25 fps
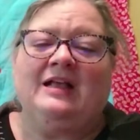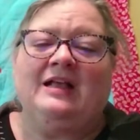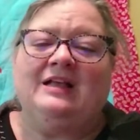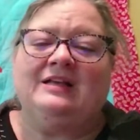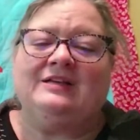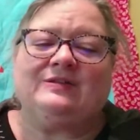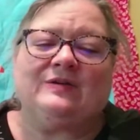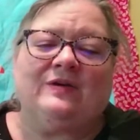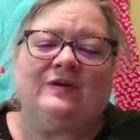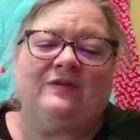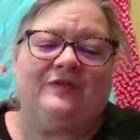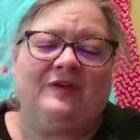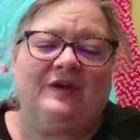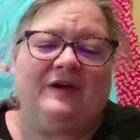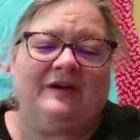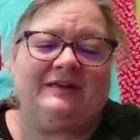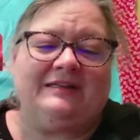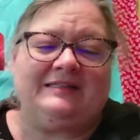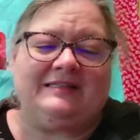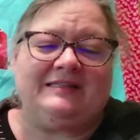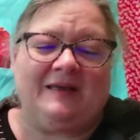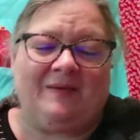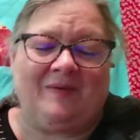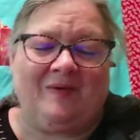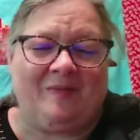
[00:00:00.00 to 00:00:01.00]
So if you go to
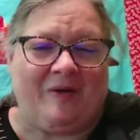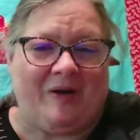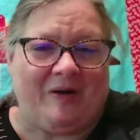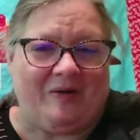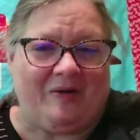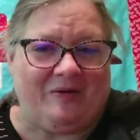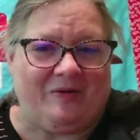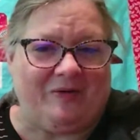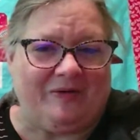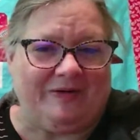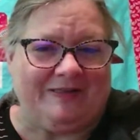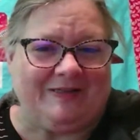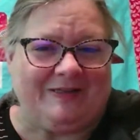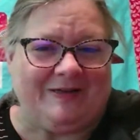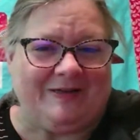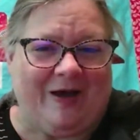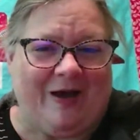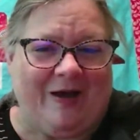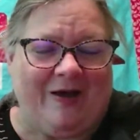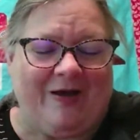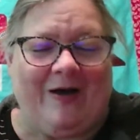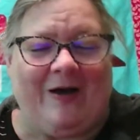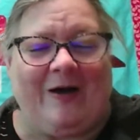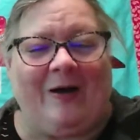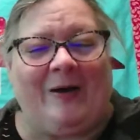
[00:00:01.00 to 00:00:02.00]

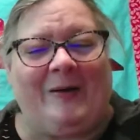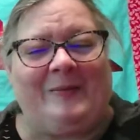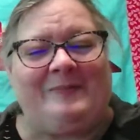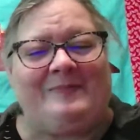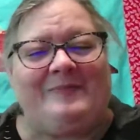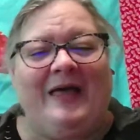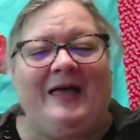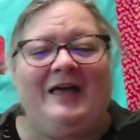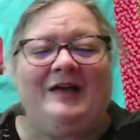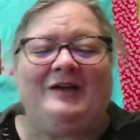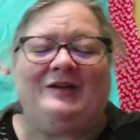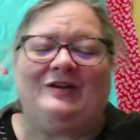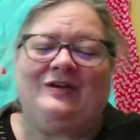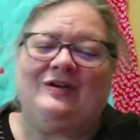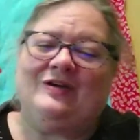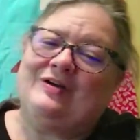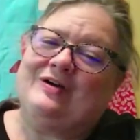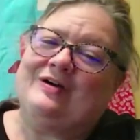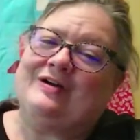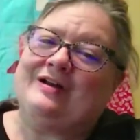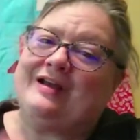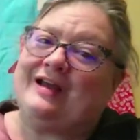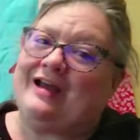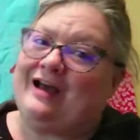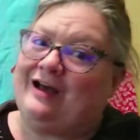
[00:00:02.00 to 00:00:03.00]
DebbieBrownQuilts.com, you can
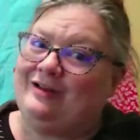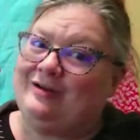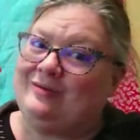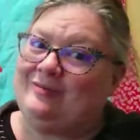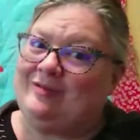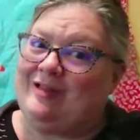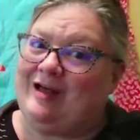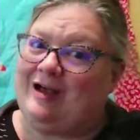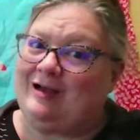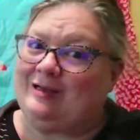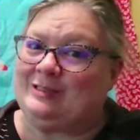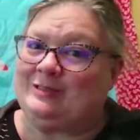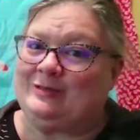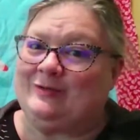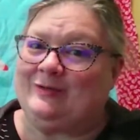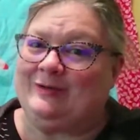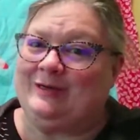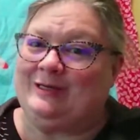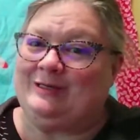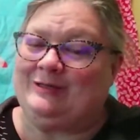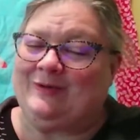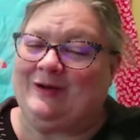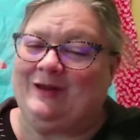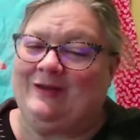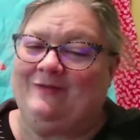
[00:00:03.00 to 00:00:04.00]
go to Color Blocks
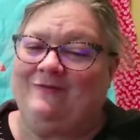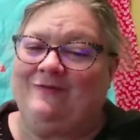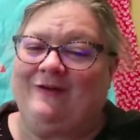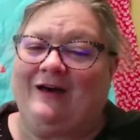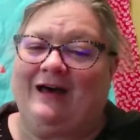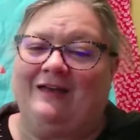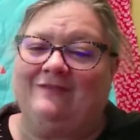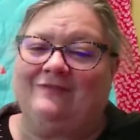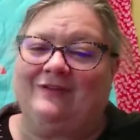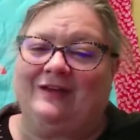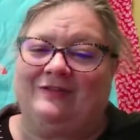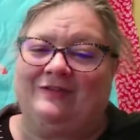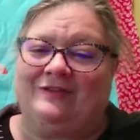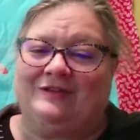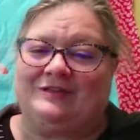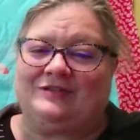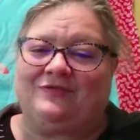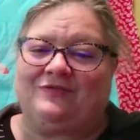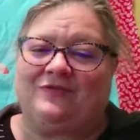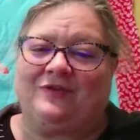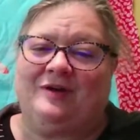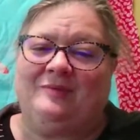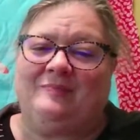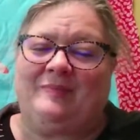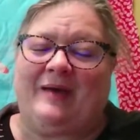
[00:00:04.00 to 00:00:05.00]
2025 and this
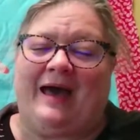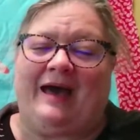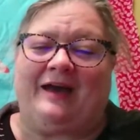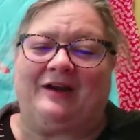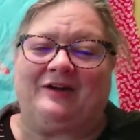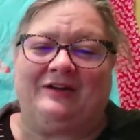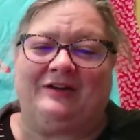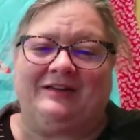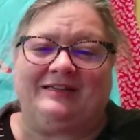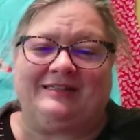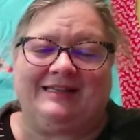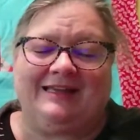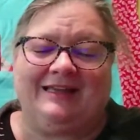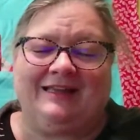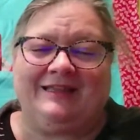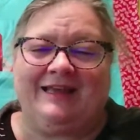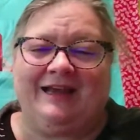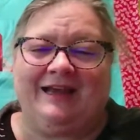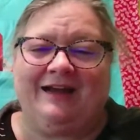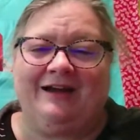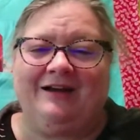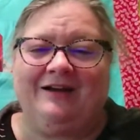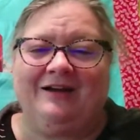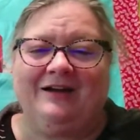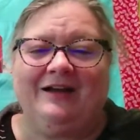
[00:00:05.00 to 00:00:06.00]
free pattern is in
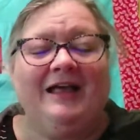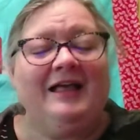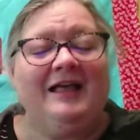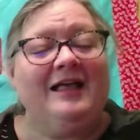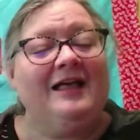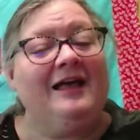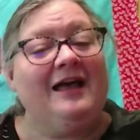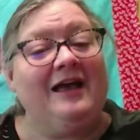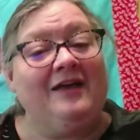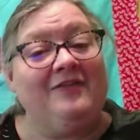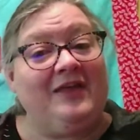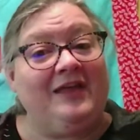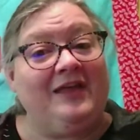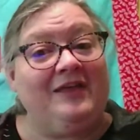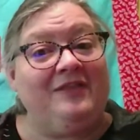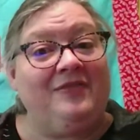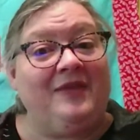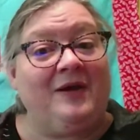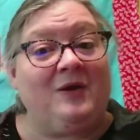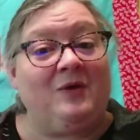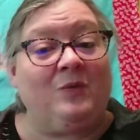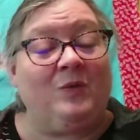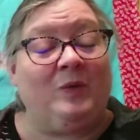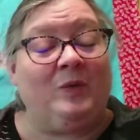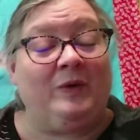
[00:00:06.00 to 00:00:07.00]
there. And then
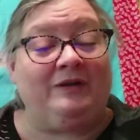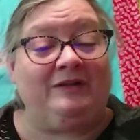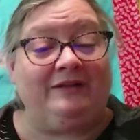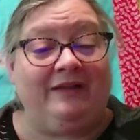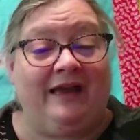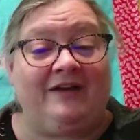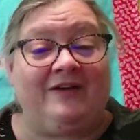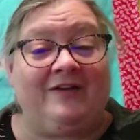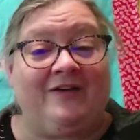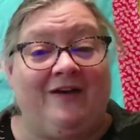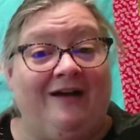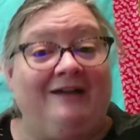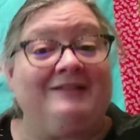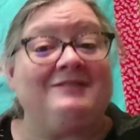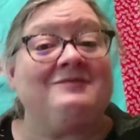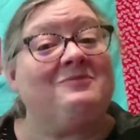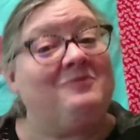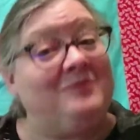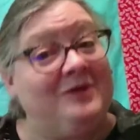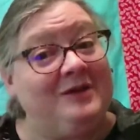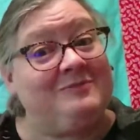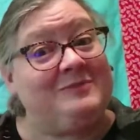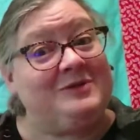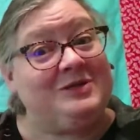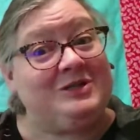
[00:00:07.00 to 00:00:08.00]
there will later on
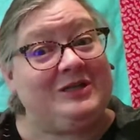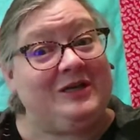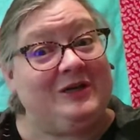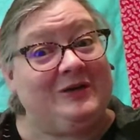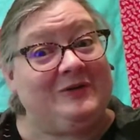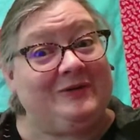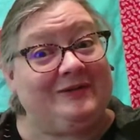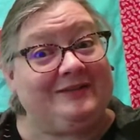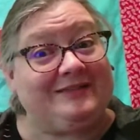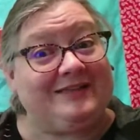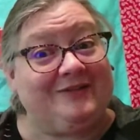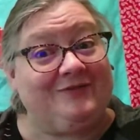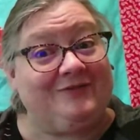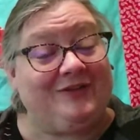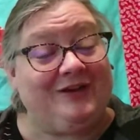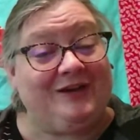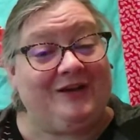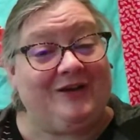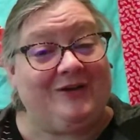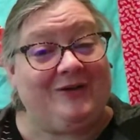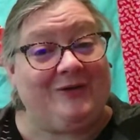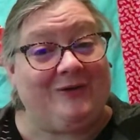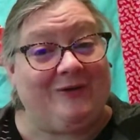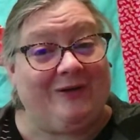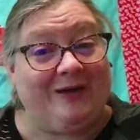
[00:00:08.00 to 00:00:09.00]
be a machine quilting
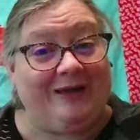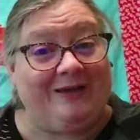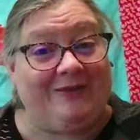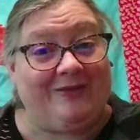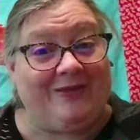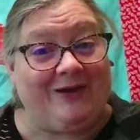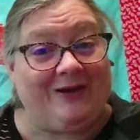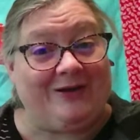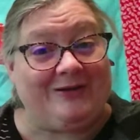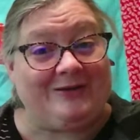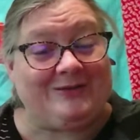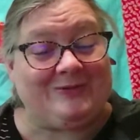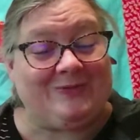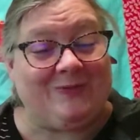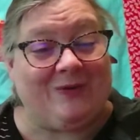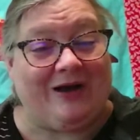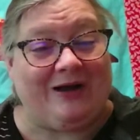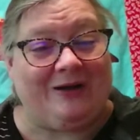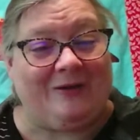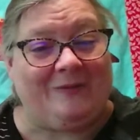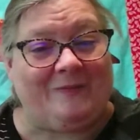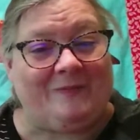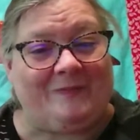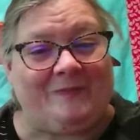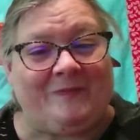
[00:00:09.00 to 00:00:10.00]
video going in there as
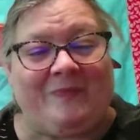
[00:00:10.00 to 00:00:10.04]
well.